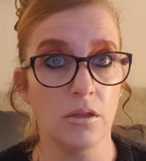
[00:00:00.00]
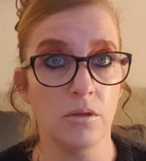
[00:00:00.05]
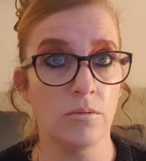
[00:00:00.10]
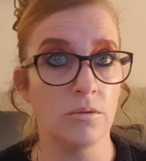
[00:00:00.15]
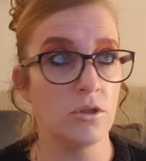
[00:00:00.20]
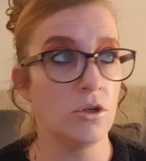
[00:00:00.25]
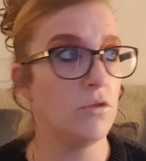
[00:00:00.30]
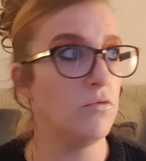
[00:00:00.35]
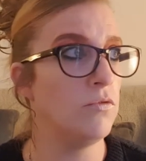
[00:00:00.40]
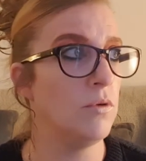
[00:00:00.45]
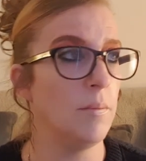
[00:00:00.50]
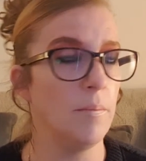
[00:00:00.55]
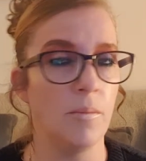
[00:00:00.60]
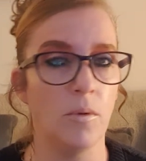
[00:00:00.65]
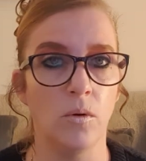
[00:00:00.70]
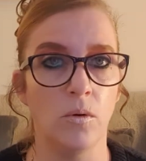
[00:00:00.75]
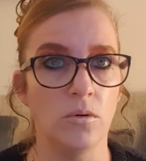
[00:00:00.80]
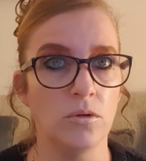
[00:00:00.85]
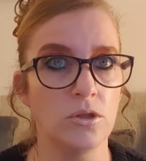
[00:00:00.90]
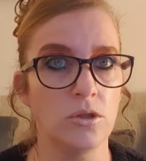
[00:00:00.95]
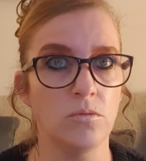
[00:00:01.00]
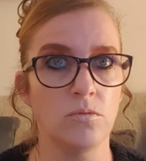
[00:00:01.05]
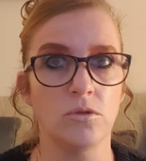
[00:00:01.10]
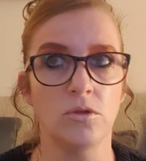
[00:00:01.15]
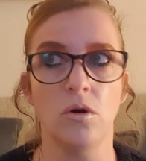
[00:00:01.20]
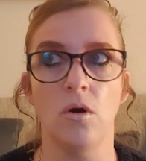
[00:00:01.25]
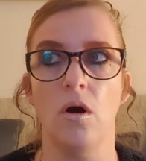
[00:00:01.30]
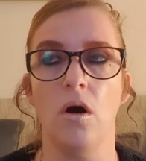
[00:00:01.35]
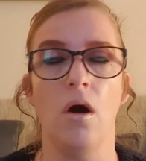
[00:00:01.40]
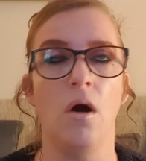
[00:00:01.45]
there was no remorse, there was
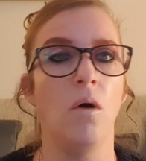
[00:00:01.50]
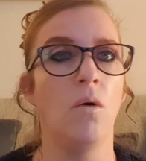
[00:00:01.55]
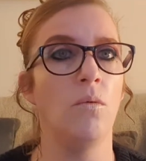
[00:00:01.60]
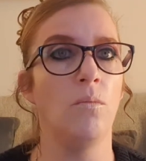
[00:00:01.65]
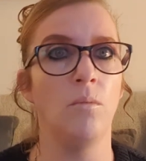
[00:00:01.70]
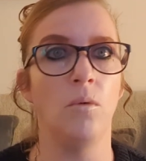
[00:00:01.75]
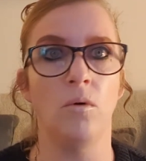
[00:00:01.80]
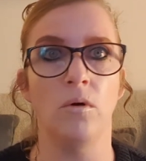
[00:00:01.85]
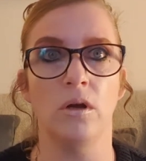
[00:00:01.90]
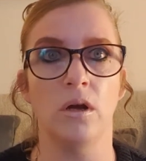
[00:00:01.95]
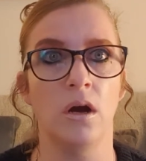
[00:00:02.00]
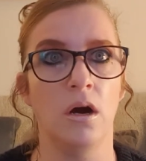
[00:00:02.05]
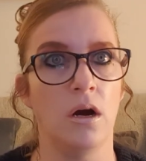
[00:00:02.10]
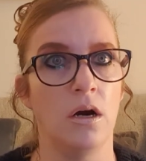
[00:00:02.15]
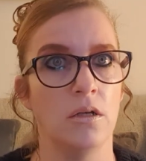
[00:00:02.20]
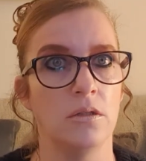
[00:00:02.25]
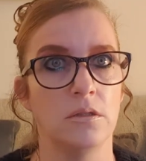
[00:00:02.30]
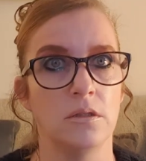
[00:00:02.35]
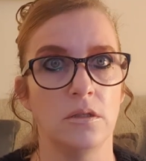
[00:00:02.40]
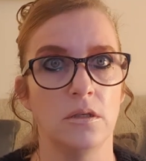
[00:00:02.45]
like, oh my god,